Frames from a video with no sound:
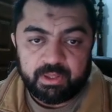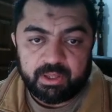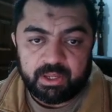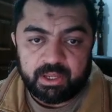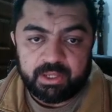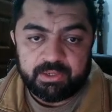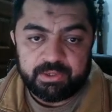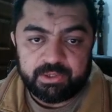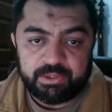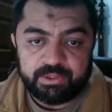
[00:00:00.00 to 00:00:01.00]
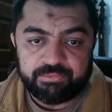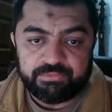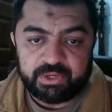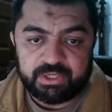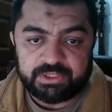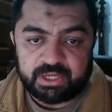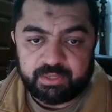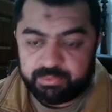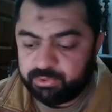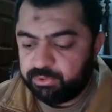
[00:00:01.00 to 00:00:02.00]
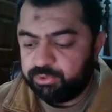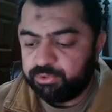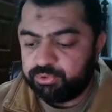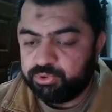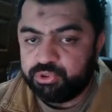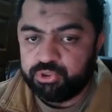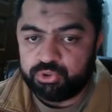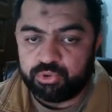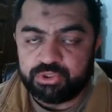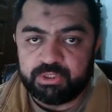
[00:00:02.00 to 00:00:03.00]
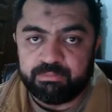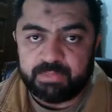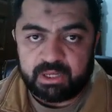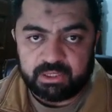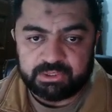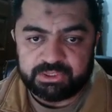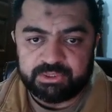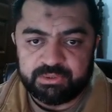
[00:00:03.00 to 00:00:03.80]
and here if I type total marks